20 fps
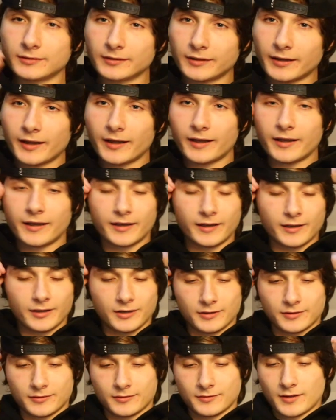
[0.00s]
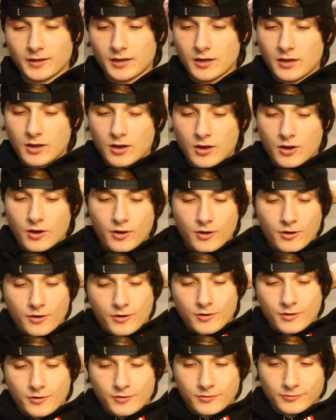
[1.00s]
Damn.
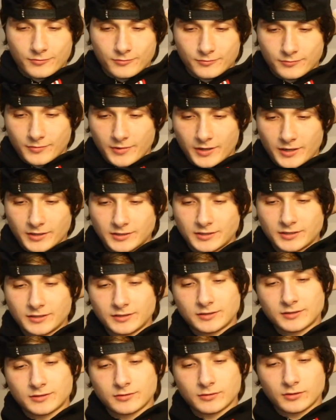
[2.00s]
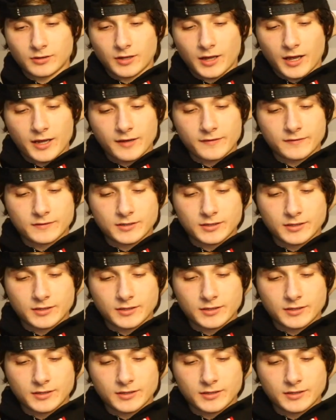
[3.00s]
Is she still alive